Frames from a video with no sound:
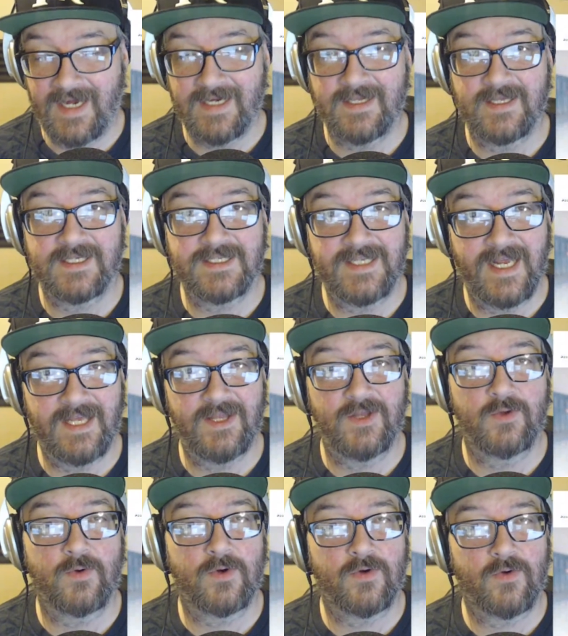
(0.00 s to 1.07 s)
in the state that
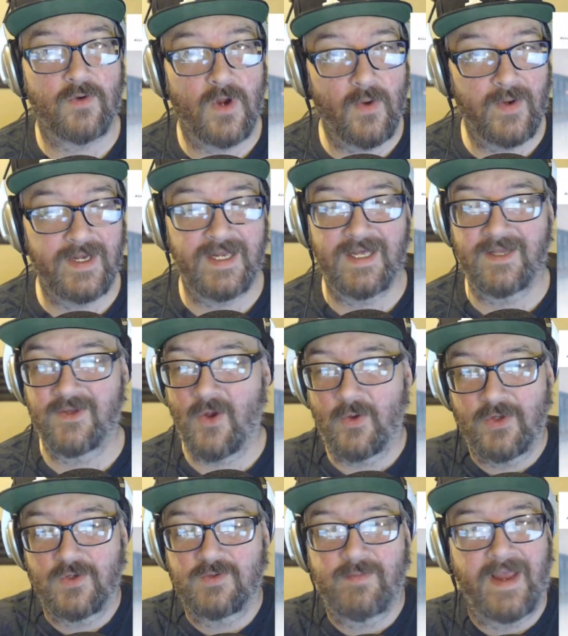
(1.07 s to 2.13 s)
you are growing in. Don't
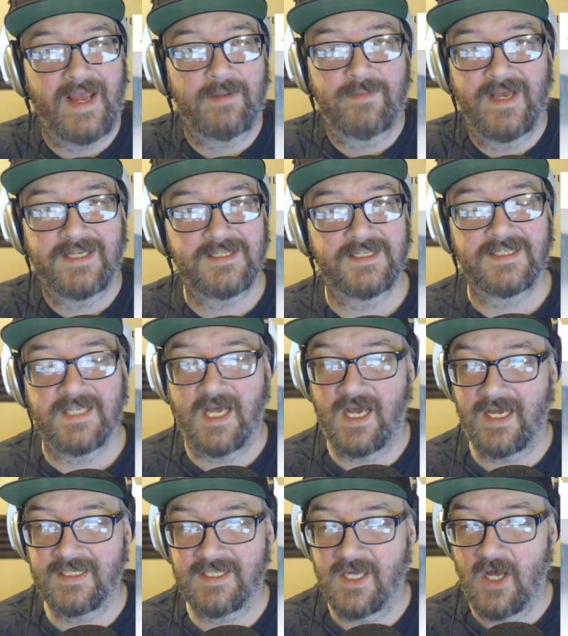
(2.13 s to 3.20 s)
use banned
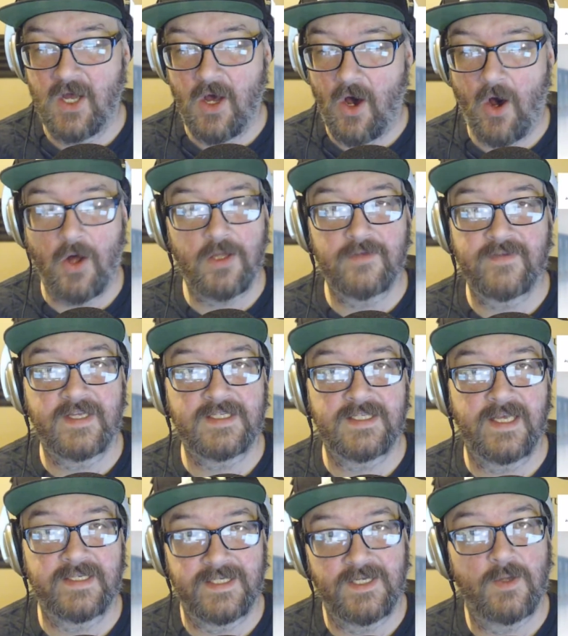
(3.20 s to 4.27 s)
pesticides. All of these
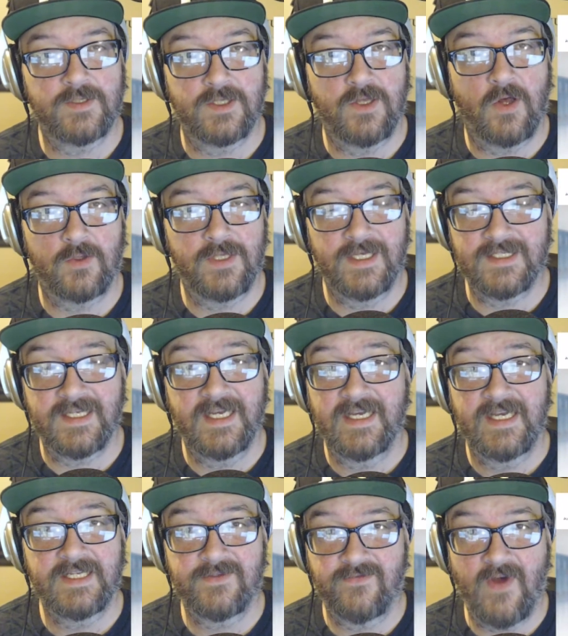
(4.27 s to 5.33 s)
things. I know it's a long list.
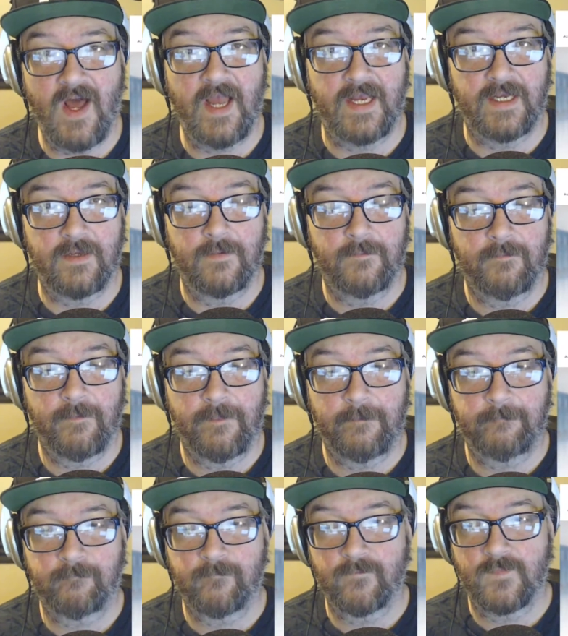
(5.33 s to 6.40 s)
It's fine.
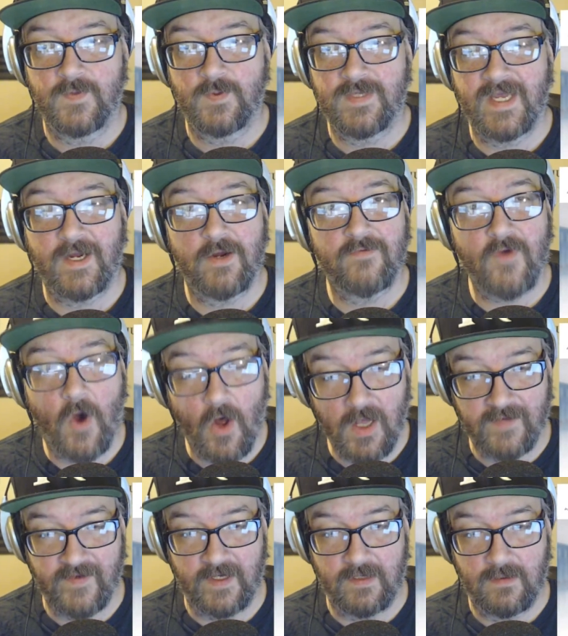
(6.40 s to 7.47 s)
You can take care of all of
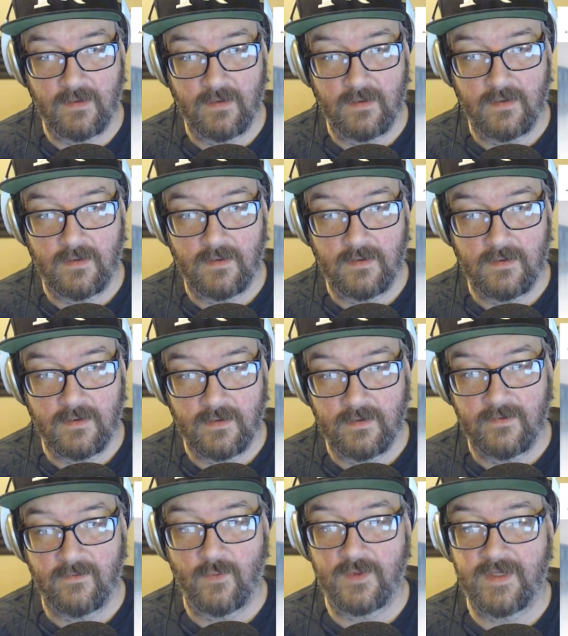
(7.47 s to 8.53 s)
it
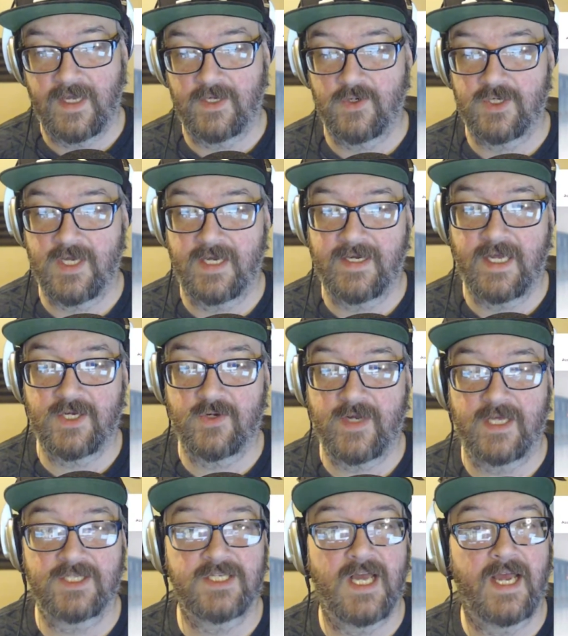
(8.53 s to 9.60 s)
with NatureSide.
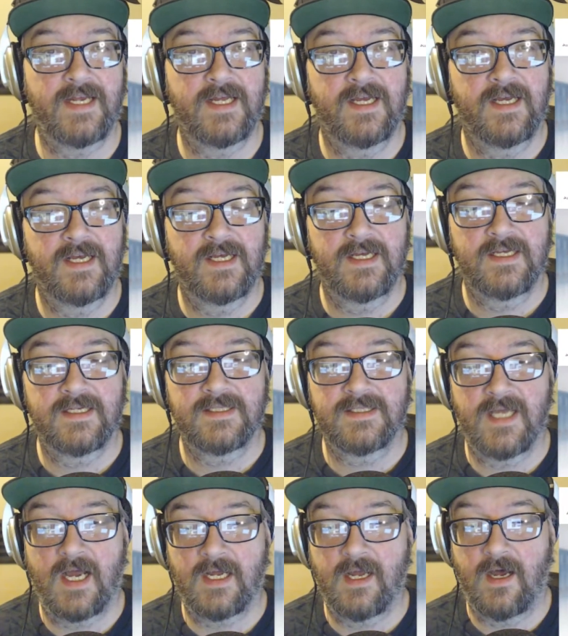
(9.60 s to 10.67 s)

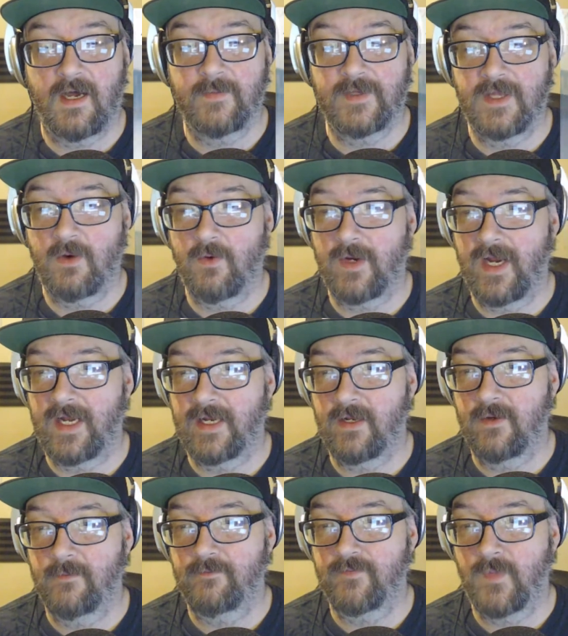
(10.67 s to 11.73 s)
Nature-side.com and the organic,
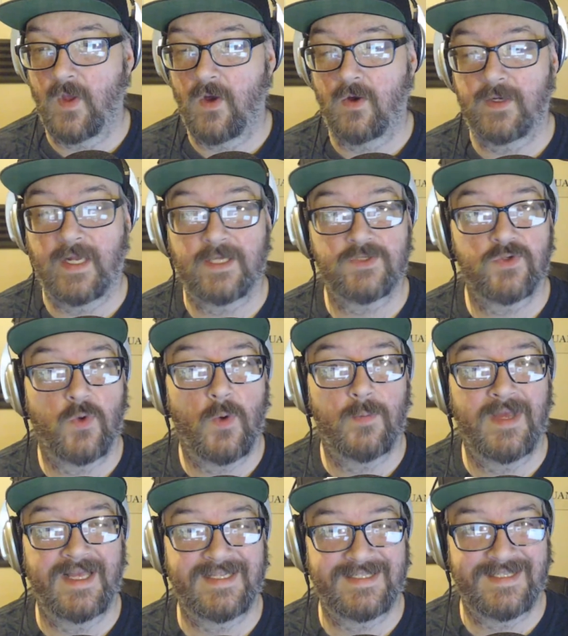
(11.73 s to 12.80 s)
all-natural
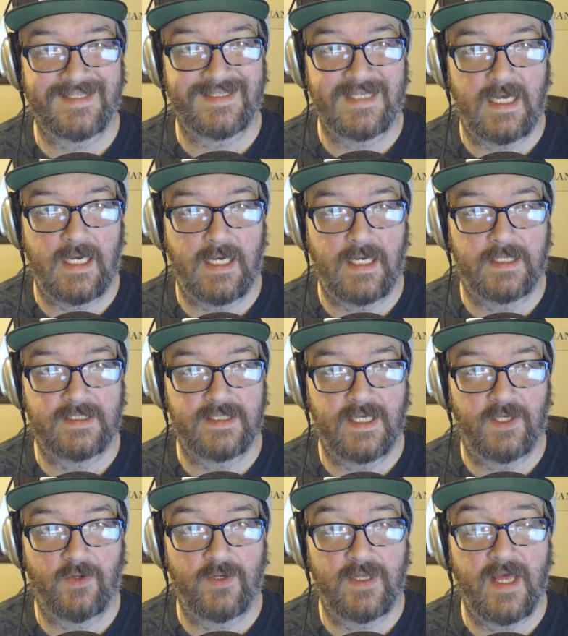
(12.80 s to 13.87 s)
pesticides. Thank
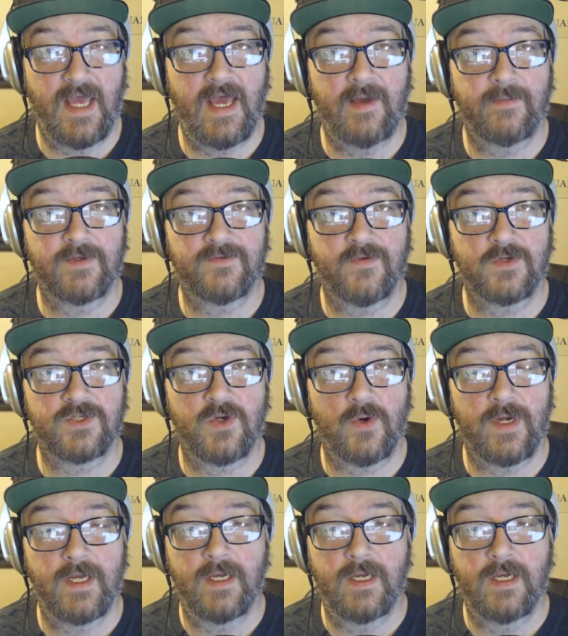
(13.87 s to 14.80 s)
you to them. This first story